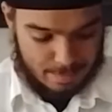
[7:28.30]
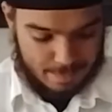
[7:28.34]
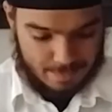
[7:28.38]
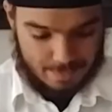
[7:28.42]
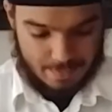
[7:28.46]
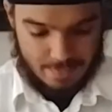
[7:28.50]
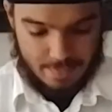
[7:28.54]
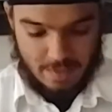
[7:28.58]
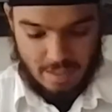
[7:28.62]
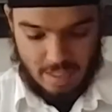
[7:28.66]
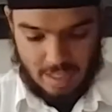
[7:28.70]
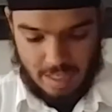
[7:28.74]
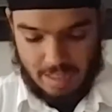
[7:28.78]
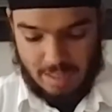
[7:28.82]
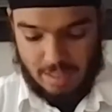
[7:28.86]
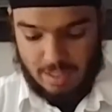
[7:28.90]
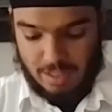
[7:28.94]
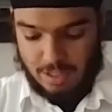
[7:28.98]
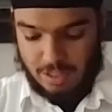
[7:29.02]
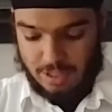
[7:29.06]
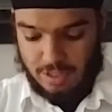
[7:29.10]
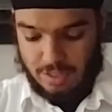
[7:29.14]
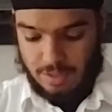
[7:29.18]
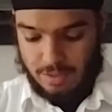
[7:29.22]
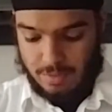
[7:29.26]
10
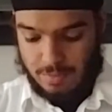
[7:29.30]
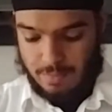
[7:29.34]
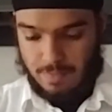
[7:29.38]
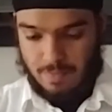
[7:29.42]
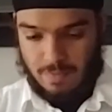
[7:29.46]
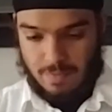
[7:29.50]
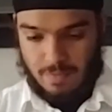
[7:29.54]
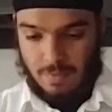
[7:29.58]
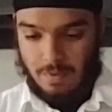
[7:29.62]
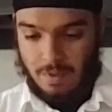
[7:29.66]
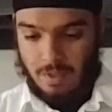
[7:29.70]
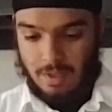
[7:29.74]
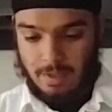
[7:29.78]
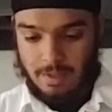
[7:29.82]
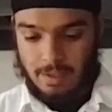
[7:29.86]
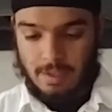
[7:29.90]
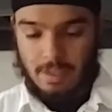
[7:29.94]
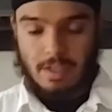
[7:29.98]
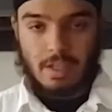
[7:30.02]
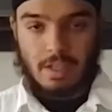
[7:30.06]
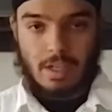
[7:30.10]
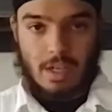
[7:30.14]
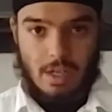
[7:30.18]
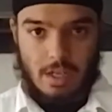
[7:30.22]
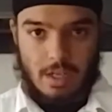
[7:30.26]
layers,
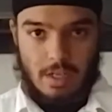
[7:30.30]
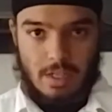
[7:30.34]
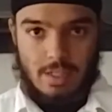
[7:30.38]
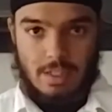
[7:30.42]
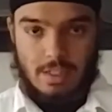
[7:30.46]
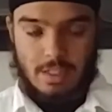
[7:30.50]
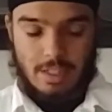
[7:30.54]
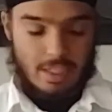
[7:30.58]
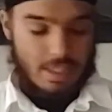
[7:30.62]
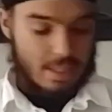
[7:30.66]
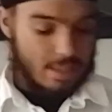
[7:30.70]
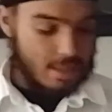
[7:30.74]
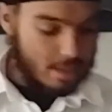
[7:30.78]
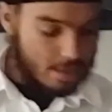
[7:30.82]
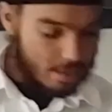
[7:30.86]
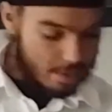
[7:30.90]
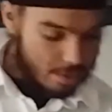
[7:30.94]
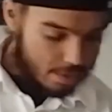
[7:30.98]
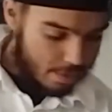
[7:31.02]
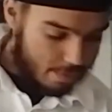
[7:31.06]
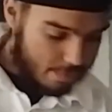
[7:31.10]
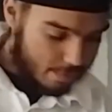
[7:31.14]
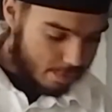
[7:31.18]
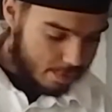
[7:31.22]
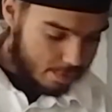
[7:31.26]
what
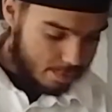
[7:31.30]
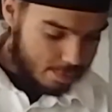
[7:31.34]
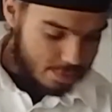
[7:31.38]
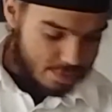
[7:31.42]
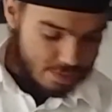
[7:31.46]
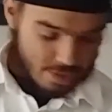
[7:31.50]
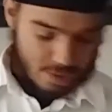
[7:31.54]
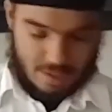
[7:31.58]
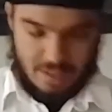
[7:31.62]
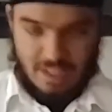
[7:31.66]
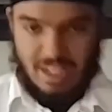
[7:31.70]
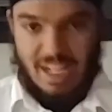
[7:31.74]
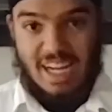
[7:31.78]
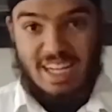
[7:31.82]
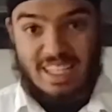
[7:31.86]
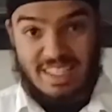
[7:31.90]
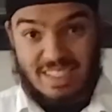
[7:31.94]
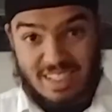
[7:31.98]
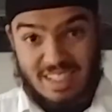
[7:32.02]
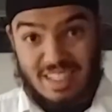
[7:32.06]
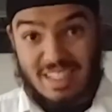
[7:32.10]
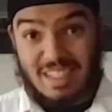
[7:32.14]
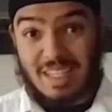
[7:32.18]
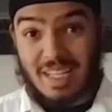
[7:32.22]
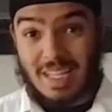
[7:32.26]
they call
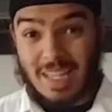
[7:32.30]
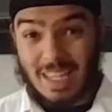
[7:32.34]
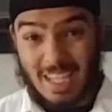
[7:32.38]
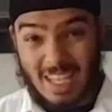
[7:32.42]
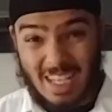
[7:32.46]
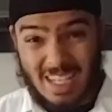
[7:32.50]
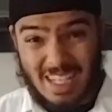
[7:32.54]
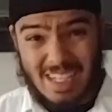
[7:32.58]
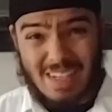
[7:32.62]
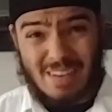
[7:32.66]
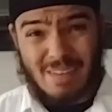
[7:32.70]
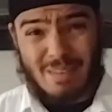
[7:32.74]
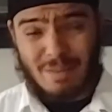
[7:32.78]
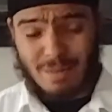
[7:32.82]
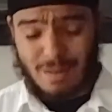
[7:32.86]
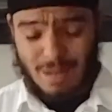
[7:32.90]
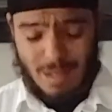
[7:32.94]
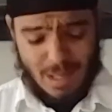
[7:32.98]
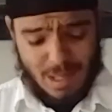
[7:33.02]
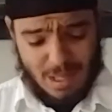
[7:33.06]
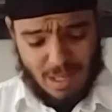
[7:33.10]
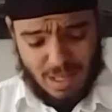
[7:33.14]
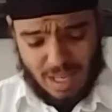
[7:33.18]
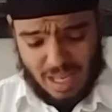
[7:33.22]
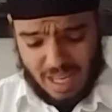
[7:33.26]
lattices, I think,
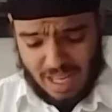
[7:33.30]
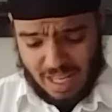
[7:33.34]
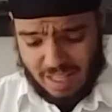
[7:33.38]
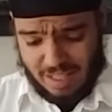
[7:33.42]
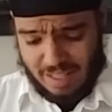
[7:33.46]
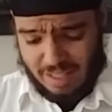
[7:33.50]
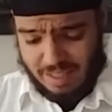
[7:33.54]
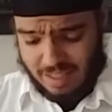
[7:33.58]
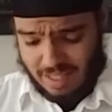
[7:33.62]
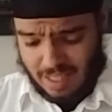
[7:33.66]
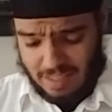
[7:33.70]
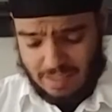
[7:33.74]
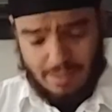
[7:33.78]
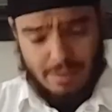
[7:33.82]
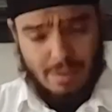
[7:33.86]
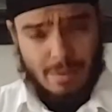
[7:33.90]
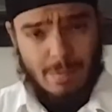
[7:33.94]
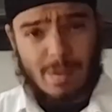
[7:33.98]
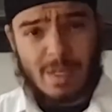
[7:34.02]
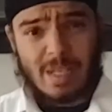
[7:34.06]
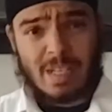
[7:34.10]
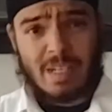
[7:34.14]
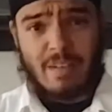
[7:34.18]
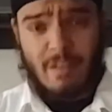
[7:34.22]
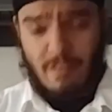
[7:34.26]
and 10 of them,
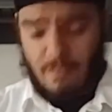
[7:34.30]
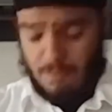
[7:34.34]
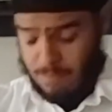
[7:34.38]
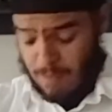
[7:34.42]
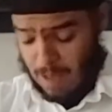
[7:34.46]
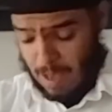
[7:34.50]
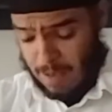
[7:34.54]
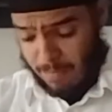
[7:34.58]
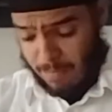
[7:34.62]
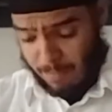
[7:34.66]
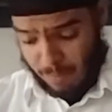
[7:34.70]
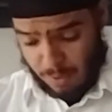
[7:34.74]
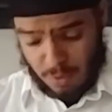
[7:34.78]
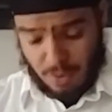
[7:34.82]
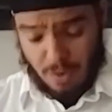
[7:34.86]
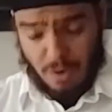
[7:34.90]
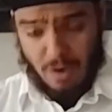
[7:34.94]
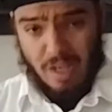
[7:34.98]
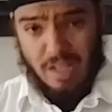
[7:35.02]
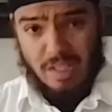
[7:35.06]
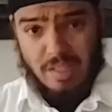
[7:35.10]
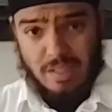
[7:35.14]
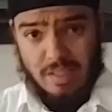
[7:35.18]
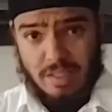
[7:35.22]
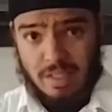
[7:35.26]
5
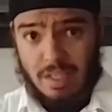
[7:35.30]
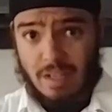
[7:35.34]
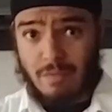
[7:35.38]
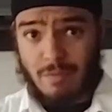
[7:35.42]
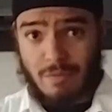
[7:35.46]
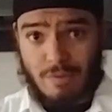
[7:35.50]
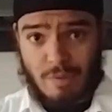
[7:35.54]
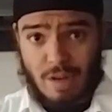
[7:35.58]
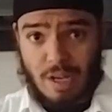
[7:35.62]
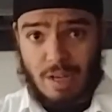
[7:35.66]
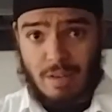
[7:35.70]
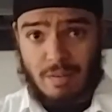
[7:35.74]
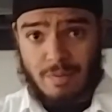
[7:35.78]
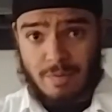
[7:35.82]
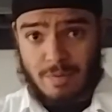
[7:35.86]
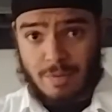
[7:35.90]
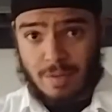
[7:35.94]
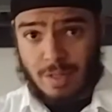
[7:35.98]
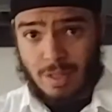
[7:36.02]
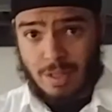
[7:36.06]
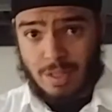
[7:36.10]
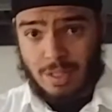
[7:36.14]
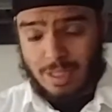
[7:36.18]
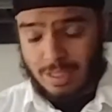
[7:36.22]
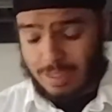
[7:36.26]
across and 5
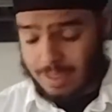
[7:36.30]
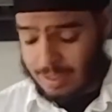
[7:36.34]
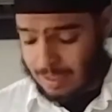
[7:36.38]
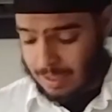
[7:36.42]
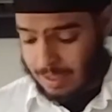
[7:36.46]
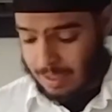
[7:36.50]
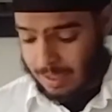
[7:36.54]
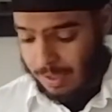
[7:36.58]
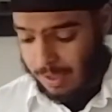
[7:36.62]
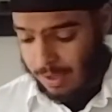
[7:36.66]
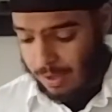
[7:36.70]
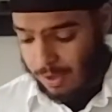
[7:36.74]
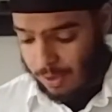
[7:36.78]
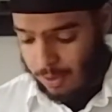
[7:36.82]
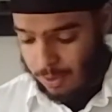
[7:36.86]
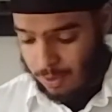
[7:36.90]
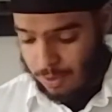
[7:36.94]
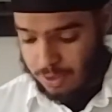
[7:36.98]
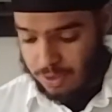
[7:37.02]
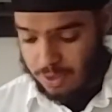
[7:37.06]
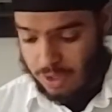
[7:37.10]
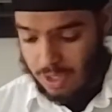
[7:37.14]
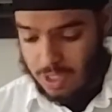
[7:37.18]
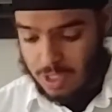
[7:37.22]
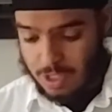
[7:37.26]

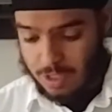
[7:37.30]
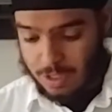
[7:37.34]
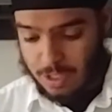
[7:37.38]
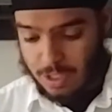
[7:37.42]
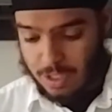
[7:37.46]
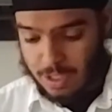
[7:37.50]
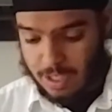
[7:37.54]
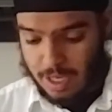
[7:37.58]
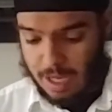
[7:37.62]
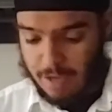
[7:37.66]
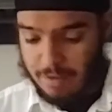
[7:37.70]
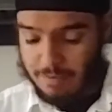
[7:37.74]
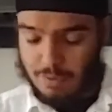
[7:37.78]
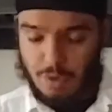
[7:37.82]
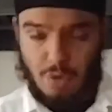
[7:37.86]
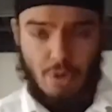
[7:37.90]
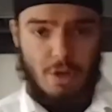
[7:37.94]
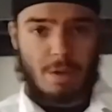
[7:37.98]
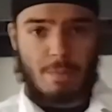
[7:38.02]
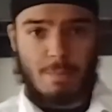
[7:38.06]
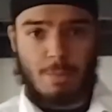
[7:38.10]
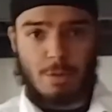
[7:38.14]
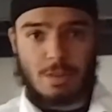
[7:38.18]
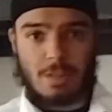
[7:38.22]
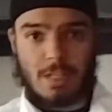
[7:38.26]
horizontally. I've already
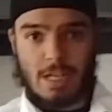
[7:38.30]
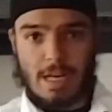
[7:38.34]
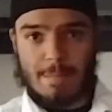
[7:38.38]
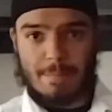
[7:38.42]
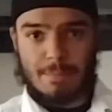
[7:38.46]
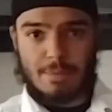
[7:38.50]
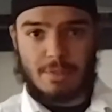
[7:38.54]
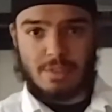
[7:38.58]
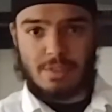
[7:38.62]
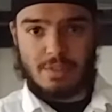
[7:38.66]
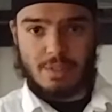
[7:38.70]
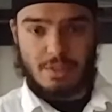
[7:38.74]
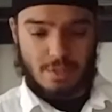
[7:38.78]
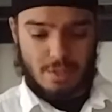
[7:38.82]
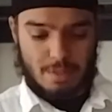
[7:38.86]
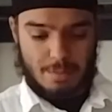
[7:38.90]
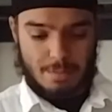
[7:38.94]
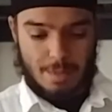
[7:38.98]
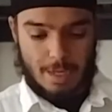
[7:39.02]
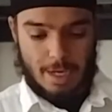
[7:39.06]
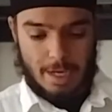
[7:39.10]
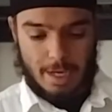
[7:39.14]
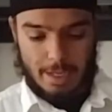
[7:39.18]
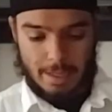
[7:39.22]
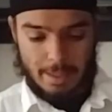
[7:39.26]
put the apples into the
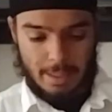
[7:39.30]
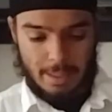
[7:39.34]
pie,